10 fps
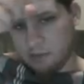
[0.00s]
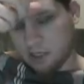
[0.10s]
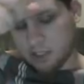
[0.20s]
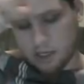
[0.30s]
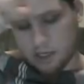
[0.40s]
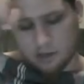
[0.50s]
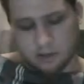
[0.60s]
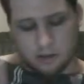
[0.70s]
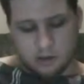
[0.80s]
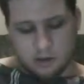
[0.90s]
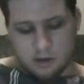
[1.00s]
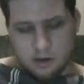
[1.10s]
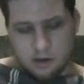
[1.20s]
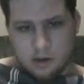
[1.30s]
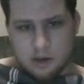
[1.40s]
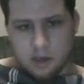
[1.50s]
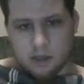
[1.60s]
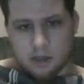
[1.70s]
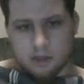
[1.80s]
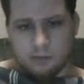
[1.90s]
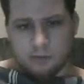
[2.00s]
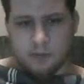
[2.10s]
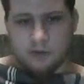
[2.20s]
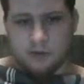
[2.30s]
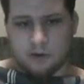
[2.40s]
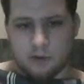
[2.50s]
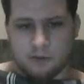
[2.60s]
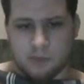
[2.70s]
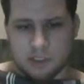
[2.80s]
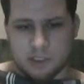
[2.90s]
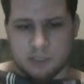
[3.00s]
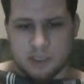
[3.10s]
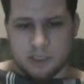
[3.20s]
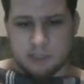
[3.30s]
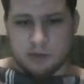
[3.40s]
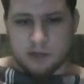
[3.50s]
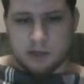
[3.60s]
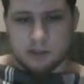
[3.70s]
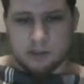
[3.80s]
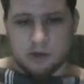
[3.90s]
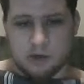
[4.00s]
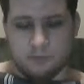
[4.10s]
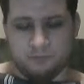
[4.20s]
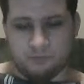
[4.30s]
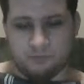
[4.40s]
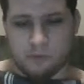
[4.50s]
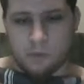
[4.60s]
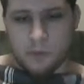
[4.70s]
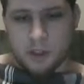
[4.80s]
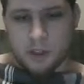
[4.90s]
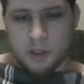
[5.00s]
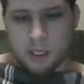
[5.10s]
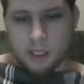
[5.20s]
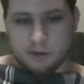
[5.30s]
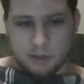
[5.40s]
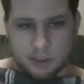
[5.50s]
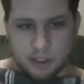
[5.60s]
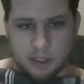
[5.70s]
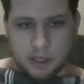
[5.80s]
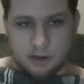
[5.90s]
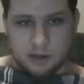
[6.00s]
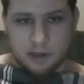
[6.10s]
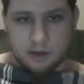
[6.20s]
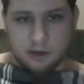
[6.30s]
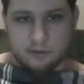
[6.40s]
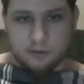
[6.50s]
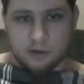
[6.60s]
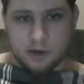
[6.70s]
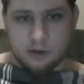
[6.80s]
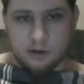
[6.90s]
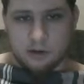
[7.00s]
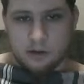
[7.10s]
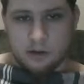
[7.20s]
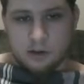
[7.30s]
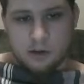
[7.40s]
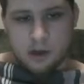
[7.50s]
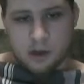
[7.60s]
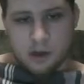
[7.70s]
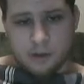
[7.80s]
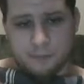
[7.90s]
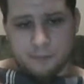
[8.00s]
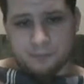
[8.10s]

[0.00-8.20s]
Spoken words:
shell, and I've heard one of them uses BusyBox. So give it a look. Get out there, look for it. Um,